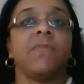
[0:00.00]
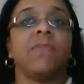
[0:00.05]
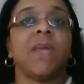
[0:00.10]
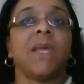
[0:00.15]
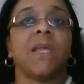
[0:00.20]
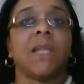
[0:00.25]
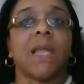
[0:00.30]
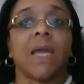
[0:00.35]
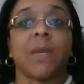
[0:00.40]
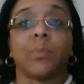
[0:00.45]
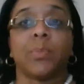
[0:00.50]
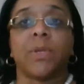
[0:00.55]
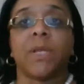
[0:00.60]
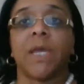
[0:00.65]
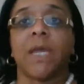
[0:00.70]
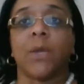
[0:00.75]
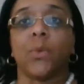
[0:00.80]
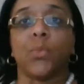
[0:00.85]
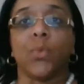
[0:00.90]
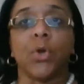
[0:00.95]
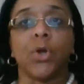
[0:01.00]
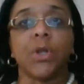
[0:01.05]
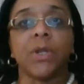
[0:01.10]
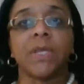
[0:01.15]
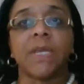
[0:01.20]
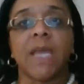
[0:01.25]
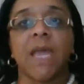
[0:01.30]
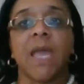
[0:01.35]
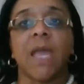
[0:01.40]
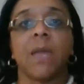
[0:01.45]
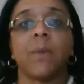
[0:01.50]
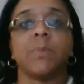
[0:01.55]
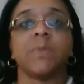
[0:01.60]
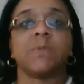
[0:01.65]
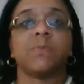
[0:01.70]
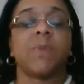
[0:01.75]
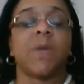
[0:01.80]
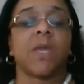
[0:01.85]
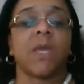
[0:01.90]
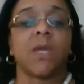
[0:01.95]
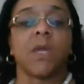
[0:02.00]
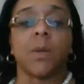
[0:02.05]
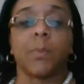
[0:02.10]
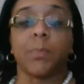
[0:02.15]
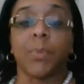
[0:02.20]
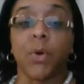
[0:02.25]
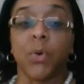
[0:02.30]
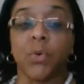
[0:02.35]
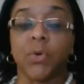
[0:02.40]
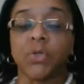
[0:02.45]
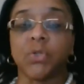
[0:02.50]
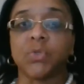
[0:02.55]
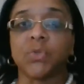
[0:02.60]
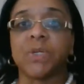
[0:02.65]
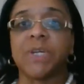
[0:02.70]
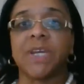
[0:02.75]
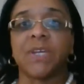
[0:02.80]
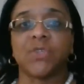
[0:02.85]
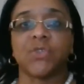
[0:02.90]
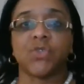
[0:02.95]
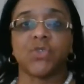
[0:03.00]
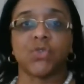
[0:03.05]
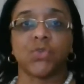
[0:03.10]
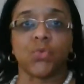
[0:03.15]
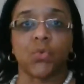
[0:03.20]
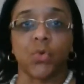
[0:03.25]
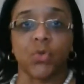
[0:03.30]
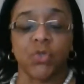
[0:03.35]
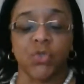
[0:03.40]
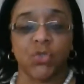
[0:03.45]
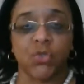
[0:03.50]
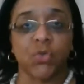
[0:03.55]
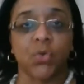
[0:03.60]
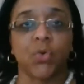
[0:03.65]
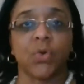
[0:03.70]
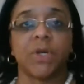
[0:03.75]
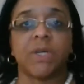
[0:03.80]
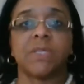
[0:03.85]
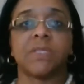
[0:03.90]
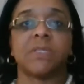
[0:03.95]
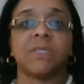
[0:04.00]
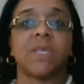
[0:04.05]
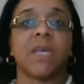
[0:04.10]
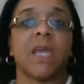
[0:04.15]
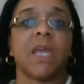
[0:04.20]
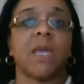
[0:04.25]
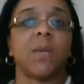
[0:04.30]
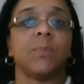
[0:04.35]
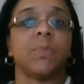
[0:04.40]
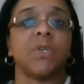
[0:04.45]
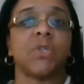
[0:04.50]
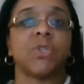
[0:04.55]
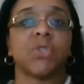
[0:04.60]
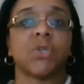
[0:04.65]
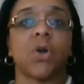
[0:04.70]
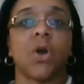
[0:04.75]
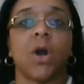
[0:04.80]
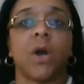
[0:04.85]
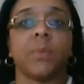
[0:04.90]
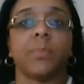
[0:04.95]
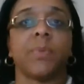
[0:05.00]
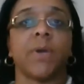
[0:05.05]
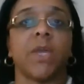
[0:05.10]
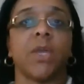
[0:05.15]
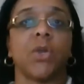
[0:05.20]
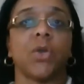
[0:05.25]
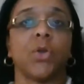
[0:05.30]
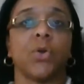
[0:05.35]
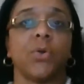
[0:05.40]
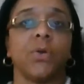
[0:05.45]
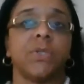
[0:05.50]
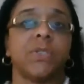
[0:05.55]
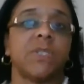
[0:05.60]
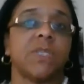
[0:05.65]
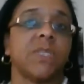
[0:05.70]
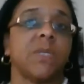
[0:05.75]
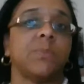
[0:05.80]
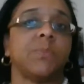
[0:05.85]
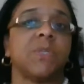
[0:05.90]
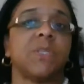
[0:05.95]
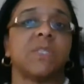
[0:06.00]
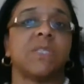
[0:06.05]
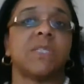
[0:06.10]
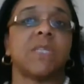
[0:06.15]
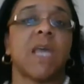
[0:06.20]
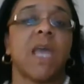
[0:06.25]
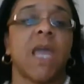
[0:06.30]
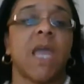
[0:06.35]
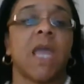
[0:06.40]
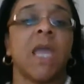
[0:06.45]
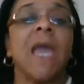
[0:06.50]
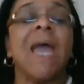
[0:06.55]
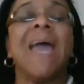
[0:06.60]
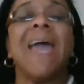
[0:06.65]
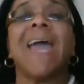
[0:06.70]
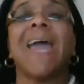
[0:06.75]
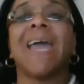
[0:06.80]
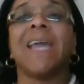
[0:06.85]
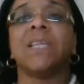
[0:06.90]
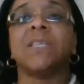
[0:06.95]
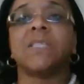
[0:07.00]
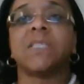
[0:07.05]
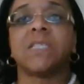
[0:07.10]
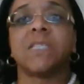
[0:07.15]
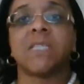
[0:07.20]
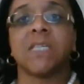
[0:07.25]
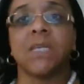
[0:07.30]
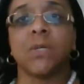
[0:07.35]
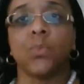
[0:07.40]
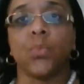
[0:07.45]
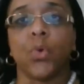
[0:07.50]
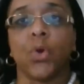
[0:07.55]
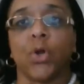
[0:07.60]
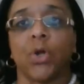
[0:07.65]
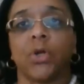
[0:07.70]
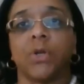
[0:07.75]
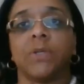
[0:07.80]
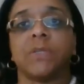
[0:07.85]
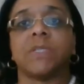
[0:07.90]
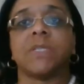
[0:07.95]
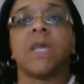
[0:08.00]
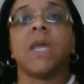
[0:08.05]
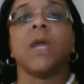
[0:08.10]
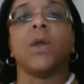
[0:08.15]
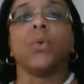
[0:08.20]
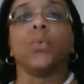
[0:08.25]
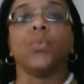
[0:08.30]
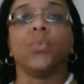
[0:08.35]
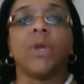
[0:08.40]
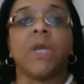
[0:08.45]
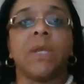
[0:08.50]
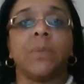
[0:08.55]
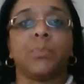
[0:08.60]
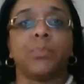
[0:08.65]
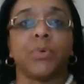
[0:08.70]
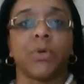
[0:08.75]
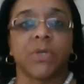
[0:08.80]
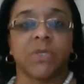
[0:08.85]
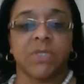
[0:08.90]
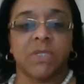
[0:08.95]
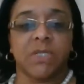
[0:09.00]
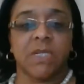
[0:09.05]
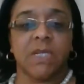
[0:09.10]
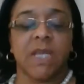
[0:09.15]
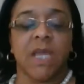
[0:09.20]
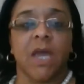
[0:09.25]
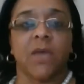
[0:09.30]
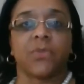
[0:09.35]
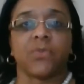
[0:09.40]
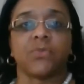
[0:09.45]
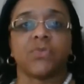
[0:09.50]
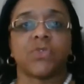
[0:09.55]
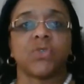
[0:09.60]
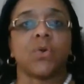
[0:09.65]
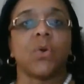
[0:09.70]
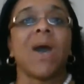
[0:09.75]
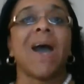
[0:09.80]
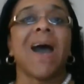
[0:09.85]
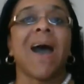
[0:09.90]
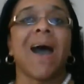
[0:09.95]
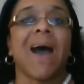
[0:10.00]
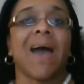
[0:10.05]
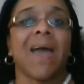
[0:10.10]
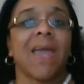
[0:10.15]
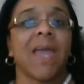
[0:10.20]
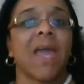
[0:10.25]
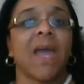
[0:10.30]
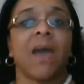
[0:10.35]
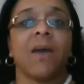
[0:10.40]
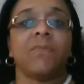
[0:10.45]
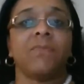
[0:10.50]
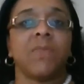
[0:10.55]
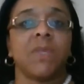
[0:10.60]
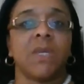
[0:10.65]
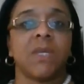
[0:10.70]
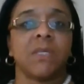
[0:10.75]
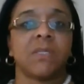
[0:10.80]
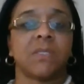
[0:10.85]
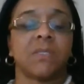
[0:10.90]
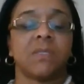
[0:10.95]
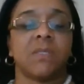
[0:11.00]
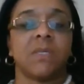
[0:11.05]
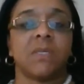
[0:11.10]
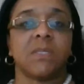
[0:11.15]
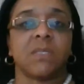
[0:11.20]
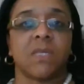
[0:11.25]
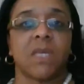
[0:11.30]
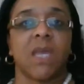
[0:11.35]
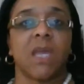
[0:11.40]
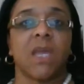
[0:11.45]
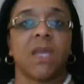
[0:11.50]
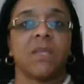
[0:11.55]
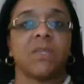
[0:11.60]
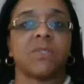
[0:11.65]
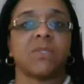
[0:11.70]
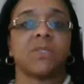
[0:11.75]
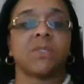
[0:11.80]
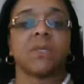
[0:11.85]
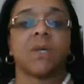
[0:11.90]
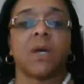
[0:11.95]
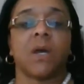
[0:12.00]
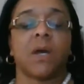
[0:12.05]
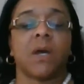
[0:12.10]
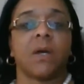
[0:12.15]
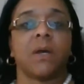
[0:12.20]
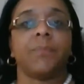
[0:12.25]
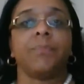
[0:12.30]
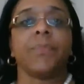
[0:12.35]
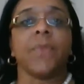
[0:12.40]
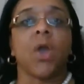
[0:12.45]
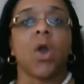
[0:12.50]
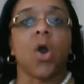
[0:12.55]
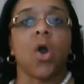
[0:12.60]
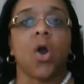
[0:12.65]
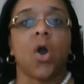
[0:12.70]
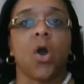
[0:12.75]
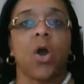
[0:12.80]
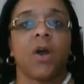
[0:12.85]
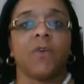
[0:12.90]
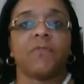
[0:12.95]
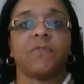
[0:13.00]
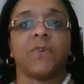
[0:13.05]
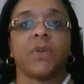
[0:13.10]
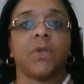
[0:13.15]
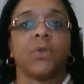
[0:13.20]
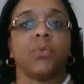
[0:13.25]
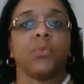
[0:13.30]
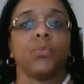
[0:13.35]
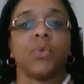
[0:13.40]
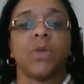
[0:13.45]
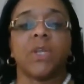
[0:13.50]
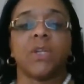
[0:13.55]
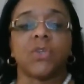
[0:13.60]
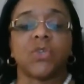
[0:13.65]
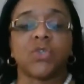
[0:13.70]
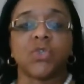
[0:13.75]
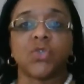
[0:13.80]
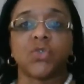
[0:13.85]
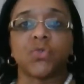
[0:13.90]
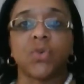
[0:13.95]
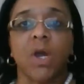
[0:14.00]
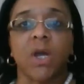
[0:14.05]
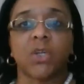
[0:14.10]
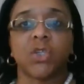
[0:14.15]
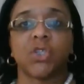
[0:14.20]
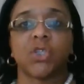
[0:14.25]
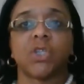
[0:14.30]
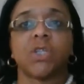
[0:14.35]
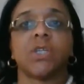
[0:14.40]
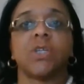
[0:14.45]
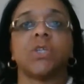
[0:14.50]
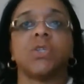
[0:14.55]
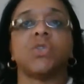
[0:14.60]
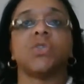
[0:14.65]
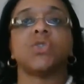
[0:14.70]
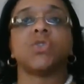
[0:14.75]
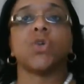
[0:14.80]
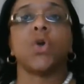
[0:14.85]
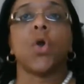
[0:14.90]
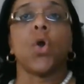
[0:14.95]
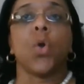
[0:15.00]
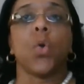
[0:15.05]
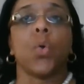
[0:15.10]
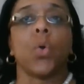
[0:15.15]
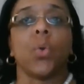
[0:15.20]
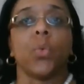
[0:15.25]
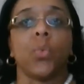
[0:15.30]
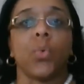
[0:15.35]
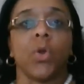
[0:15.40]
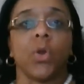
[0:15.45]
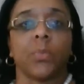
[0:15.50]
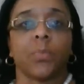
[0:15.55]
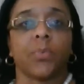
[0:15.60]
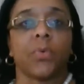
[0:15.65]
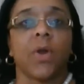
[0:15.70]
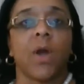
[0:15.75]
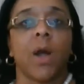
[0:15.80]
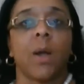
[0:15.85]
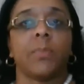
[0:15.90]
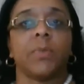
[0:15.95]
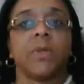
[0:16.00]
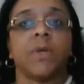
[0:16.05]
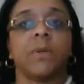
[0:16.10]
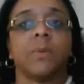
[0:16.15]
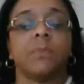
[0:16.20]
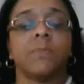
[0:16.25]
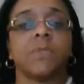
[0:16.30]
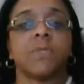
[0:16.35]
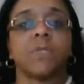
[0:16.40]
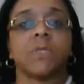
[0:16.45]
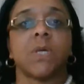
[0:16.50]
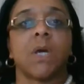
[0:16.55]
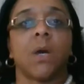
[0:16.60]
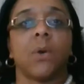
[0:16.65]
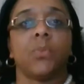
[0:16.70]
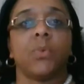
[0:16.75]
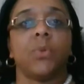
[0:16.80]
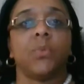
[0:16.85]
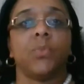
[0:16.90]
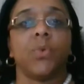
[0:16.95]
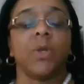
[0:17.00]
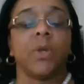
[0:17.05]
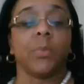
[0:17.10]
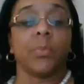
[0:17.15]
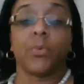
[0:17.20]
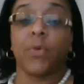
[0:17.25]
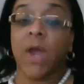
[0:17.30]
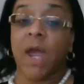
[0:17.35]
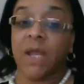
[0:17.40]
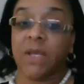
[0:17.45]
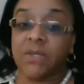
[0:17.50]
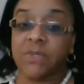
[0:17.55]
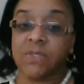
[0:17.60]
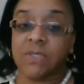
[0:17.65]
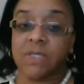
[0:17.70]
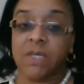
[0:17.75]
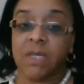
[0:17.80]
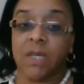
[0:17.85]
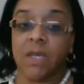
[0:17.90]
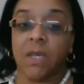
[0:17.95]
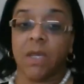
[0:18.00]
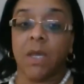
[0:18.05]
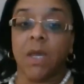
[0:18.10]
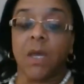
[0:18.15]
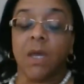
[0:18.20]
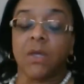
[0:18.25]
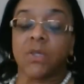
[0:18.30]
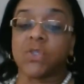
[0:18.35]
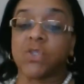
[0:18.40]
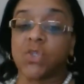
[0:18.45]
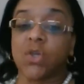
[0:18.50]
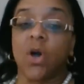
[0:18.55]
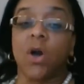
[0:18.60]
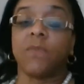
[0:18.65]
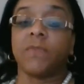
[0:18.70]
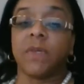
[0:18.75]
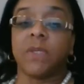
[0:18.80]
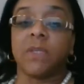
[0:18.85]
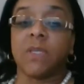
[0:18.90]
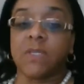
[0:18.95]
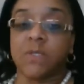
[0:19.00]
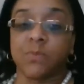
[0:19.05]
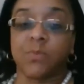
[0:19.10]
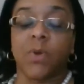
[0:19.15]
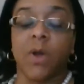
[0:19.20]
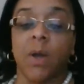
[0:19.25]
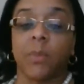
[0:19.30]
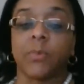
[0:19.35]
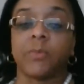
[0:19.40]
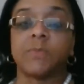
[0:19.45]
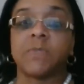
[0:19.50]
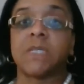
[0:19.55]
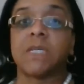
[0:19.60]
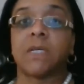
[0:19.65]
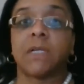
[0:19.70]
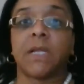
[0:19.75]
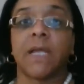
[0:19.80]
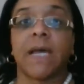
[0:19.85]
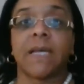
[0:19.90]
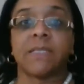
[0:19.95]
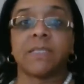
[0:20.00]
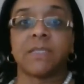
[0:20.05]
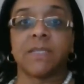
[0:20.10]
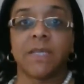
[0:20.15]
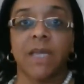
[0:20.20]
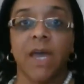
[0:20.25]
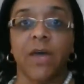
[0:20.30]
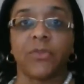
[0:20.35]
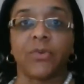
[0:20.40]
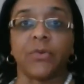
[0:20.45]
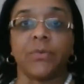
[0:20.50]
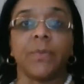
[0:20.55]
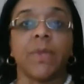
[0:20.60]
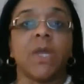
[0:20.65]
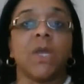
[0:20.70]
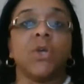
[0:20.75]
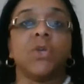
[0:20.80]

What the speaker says: They like playing word games, making up poetry or stories. They can be taught by encouraging them to say and see words, read books together. So I have these kids often read instructions or word problems when we are practicing solving these problems in class together.